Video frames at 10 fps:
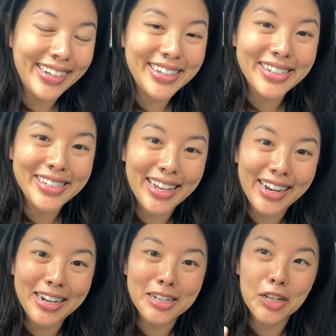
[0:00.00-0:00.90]
is that
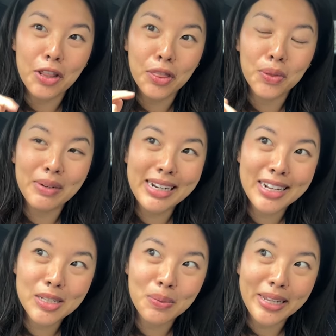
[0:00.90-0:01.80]
it is 3
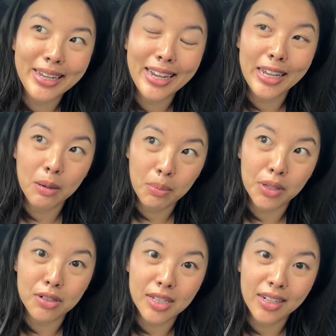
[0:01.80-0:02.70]
days a week in
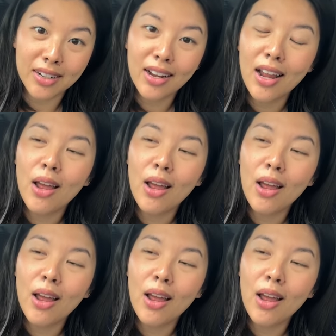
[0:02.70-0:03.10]
person,